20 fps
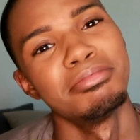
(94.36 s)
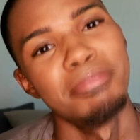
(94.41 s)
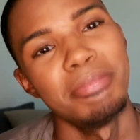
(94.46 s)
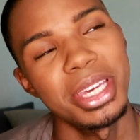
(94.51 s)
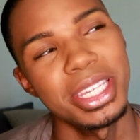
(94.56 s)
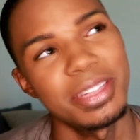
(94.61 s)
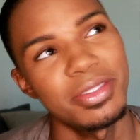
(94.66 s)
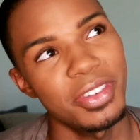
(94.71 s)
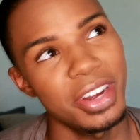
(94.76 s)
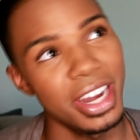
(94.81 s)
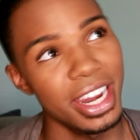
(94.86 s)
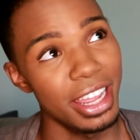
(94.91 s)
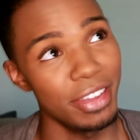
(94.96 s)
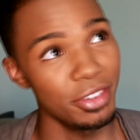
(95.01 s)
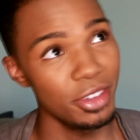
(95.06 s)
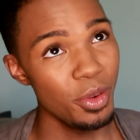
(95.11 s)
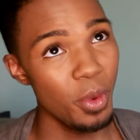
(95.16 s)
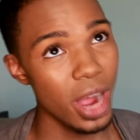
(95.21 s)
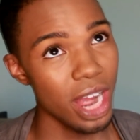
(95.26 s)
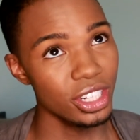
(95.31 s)
Best friend,
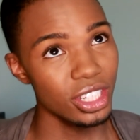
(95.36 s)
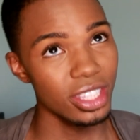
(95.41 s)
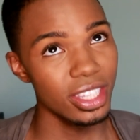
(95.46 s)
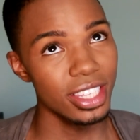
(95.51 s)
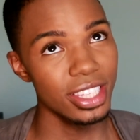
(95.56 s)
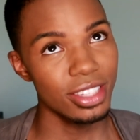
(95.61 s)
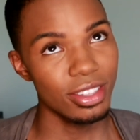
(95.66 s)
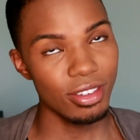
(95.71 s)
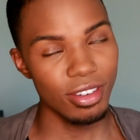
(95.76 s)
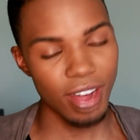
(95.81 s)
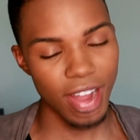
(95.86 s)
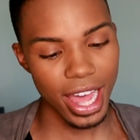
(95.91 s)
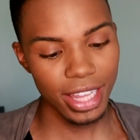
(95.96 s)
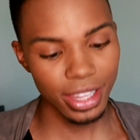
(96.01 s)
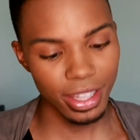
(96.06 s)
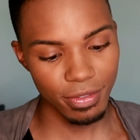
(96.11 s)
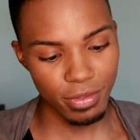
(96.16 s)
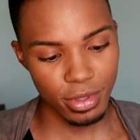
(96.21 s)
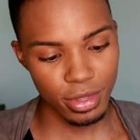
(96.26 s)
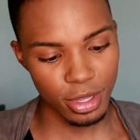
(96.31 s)
if you're watching this, girl, I
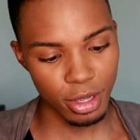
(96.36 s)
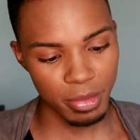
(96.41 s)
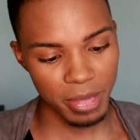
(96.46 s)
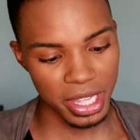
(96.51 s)
love you so